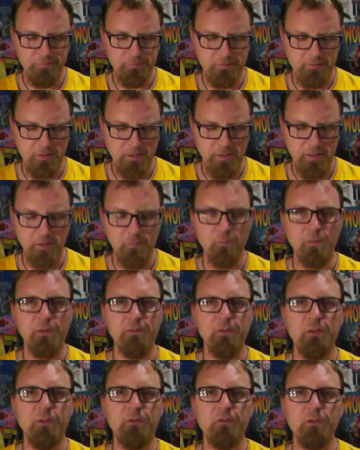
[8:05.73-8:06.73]
I read
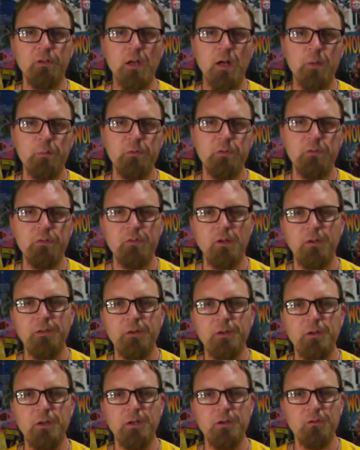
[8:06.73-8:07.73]
the synopsis on
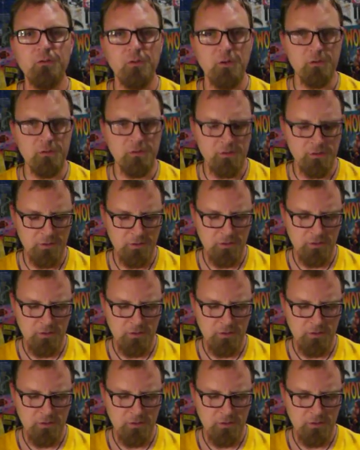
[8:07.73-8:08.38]
their Kickstarter